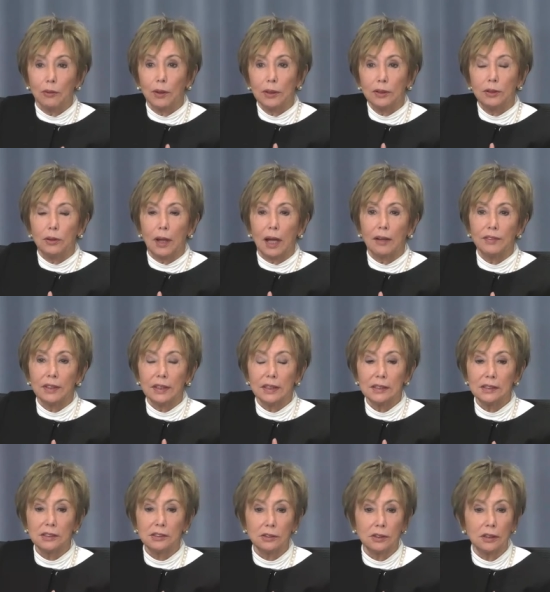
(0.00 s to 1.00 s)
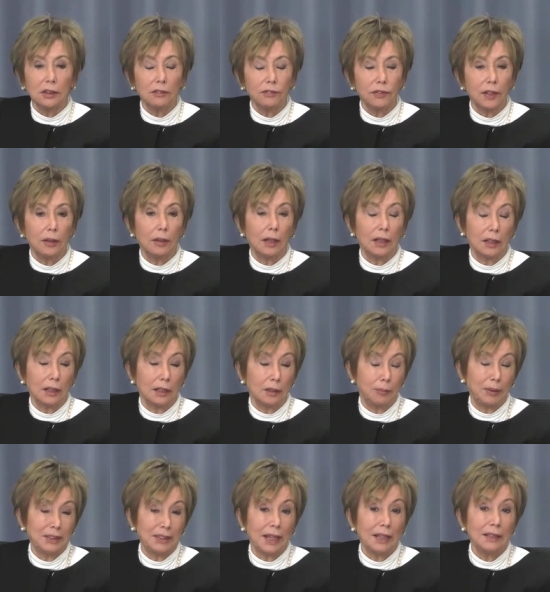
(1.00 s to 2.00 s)
when you have a history of
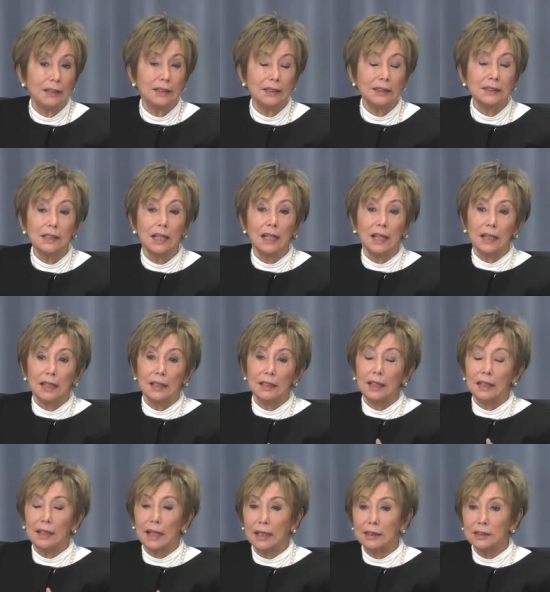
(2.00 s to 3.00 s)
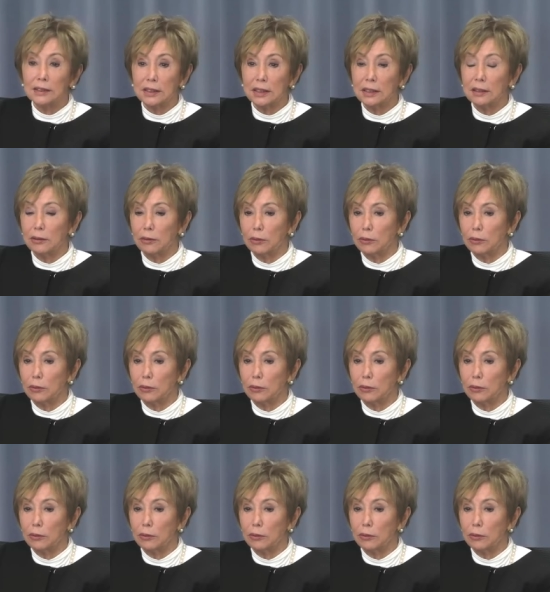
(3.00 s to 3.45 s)
hepatitis in a country